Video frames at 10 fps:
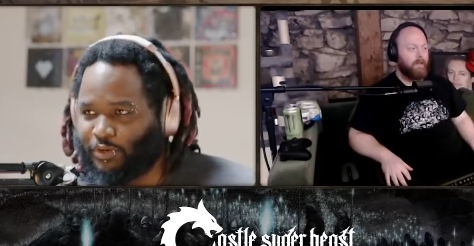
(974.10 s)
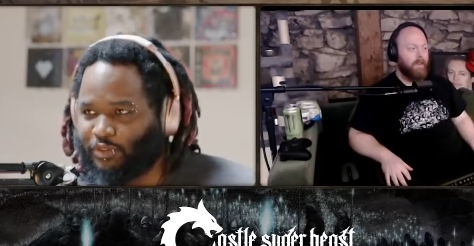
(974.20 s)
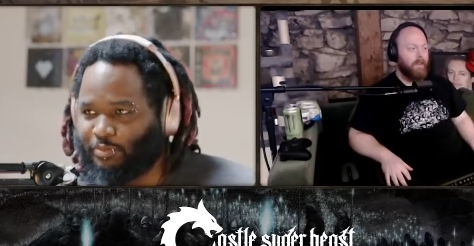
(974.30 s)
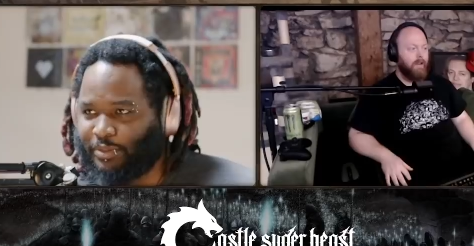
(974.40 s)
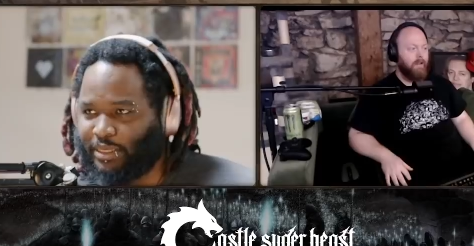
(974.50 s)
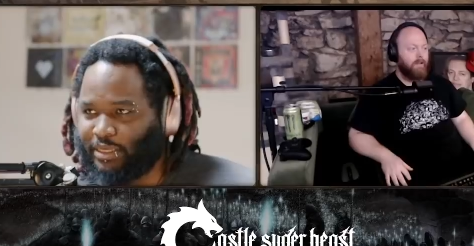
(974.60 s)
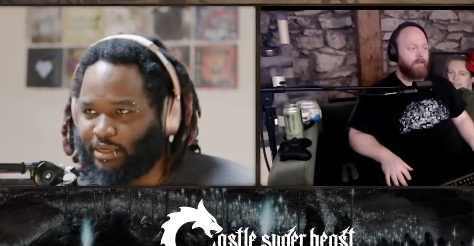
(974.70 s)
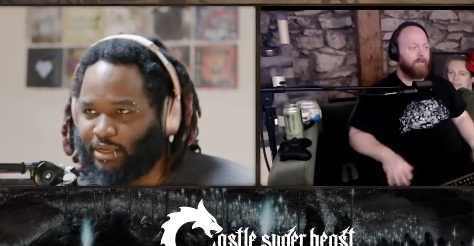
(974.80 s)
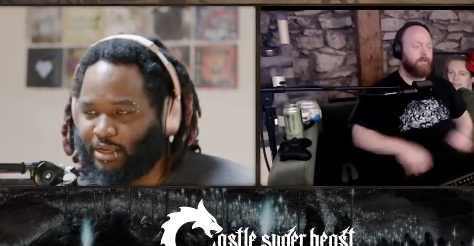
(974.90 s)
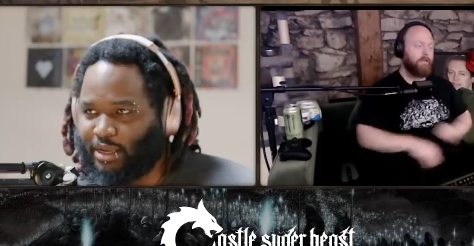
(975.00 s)
Speaker 1: going to be
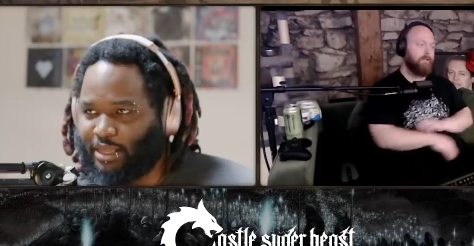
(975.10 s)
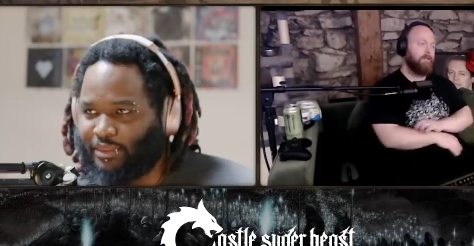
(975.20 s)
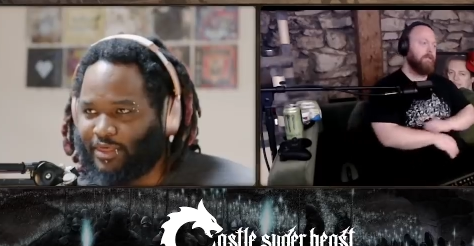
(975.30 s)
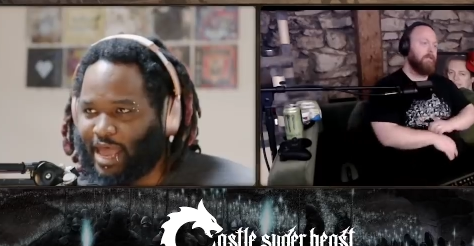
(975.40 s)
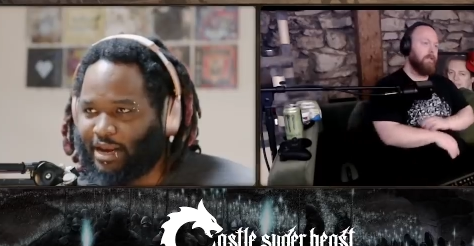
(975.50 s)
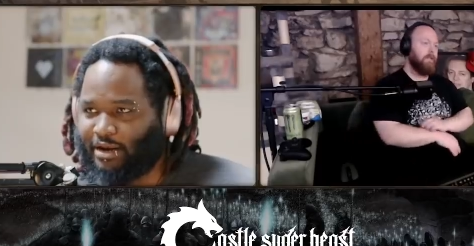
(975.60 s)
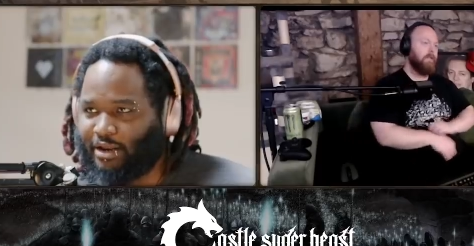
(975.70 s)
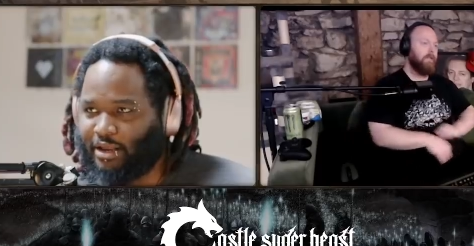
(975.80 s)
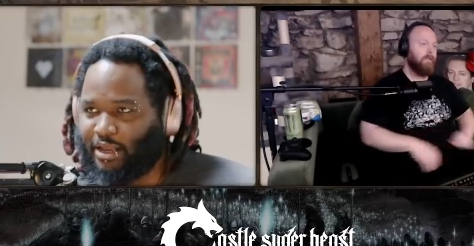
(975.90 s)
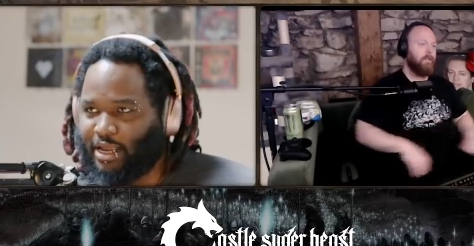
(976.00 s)
that
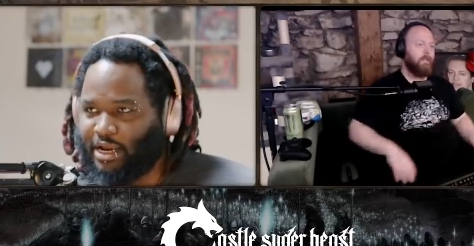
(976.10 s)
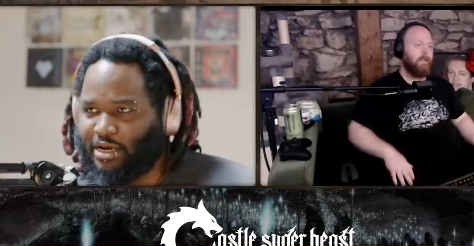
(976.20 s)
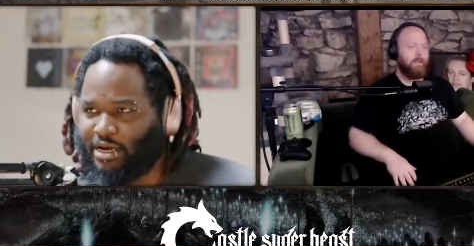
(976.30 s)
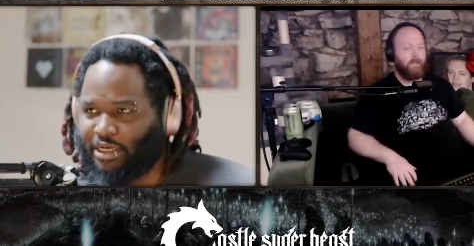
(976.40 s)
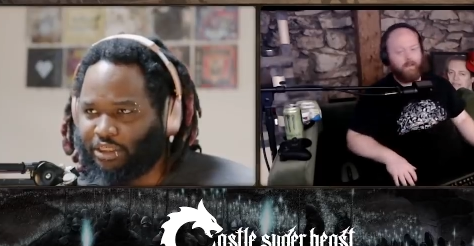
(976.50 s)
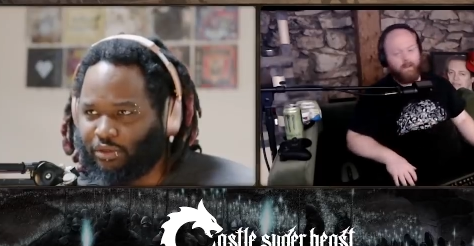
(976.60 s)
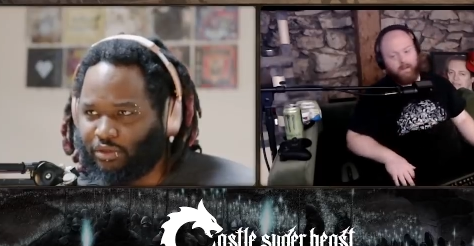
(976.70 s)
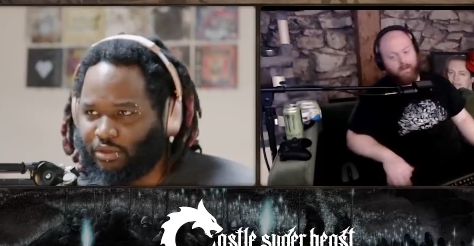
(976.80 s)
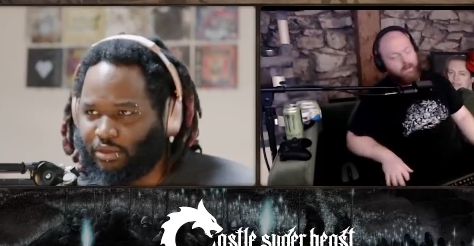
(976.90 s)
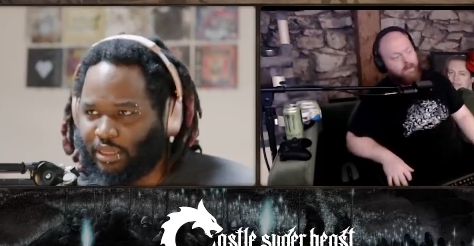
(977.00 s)

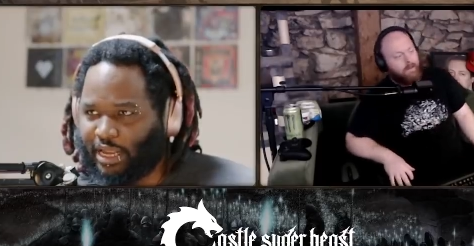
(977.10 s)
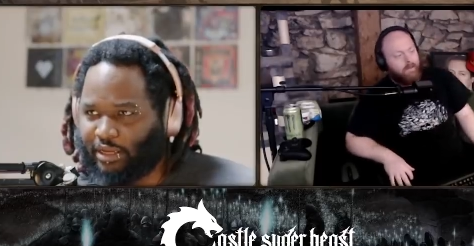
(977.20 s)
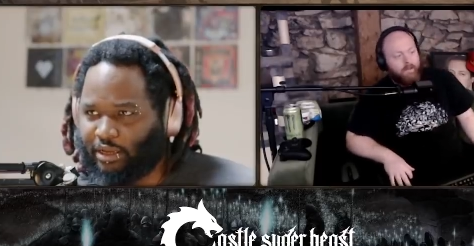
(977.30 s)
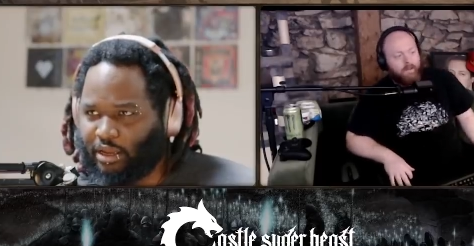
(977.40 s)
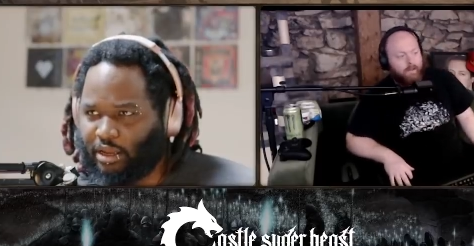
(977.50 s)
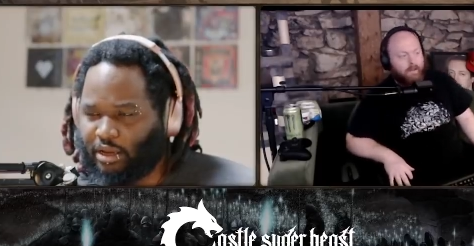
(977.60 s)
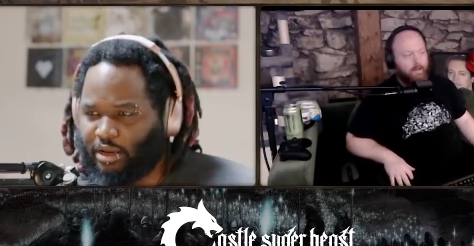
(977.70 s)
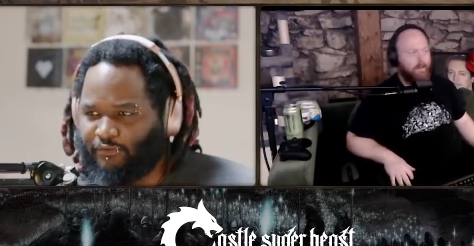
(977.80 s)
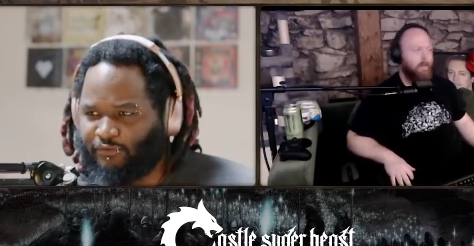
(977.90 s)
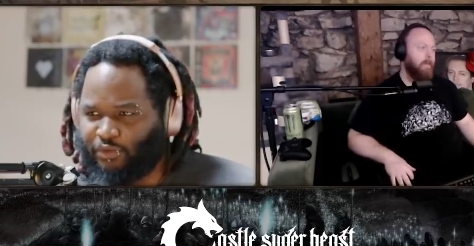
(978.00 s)
initial like
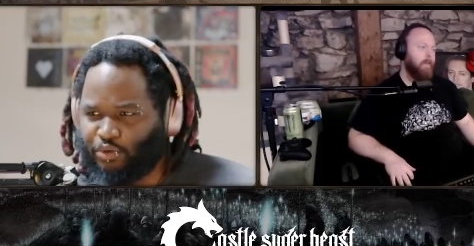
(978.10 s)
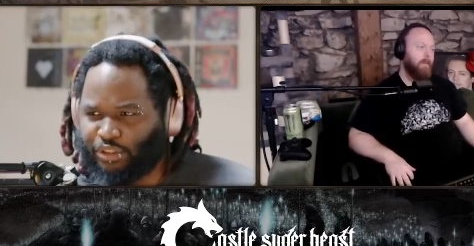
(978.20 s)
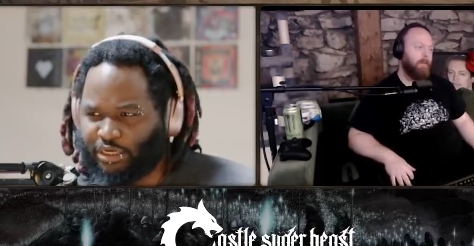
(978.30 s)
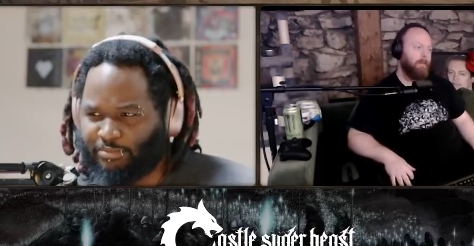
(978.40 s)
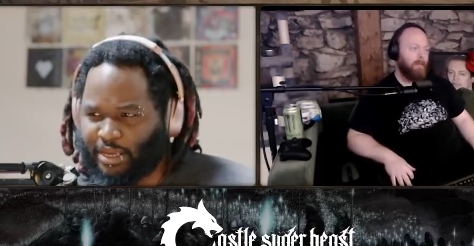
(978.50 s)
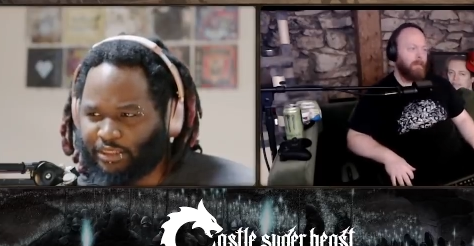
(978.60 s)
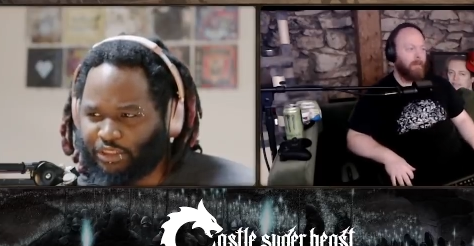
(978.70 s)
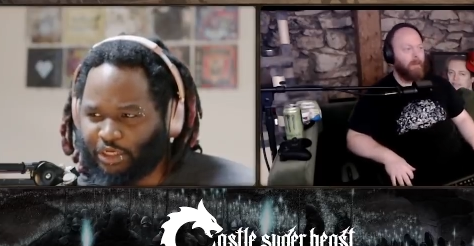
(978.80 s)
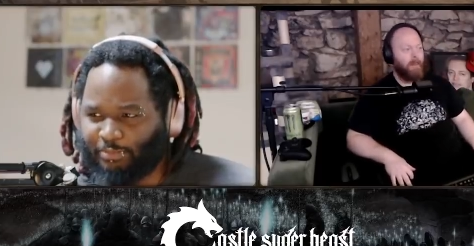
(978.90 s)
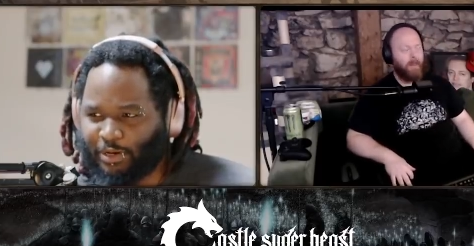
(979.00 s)
confusing
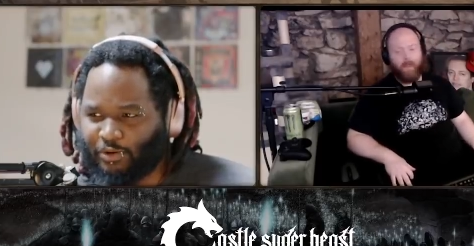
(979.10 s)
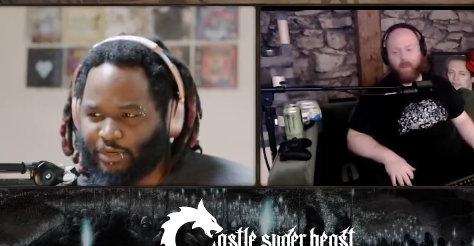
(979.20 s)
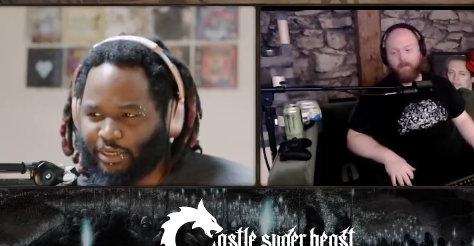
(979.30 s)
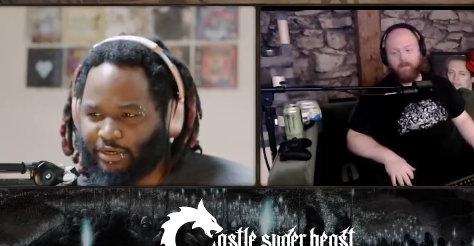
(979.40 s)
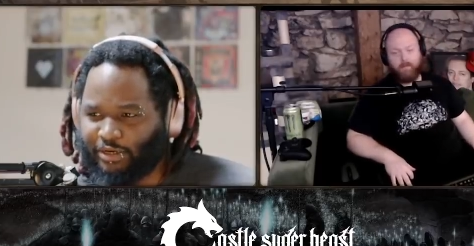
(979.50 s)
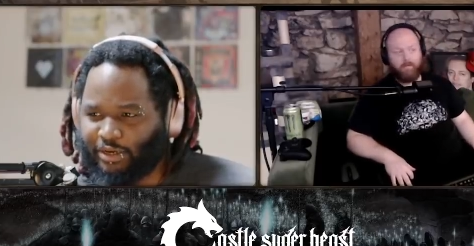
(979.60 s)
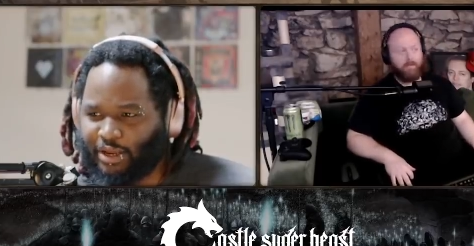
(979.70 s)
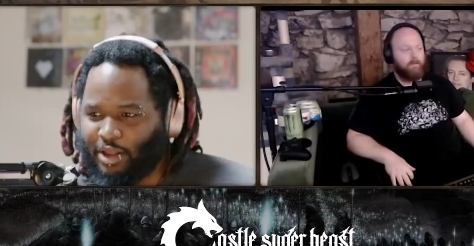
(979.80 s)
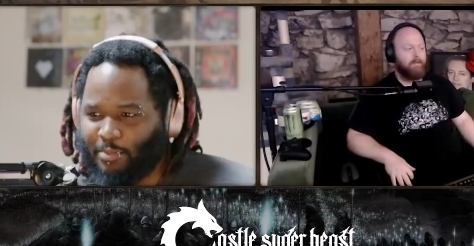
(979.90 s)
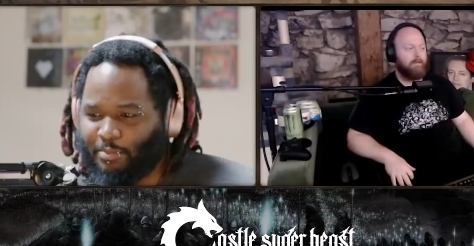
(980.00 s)
messaging period
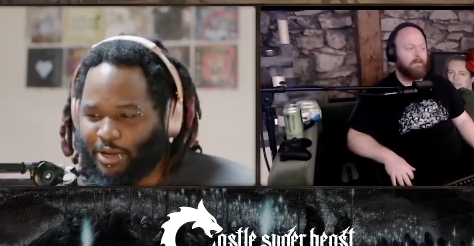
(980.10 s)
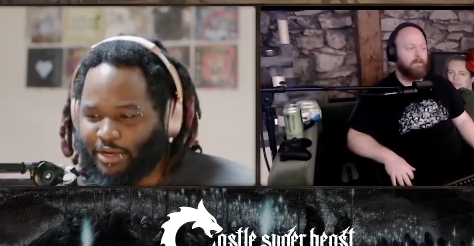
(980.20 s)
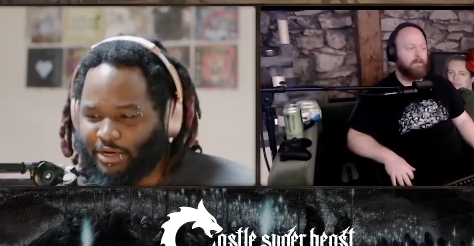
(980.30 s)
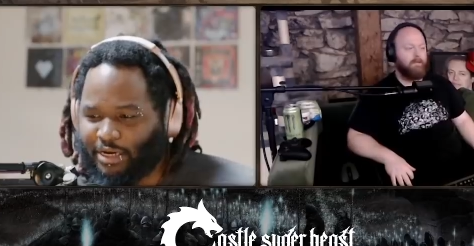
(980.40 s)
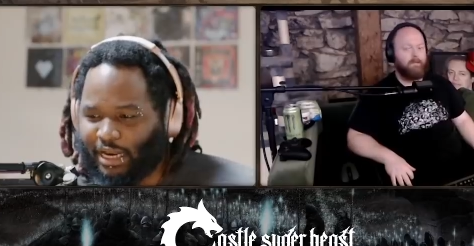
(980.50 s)
but mm-hmm.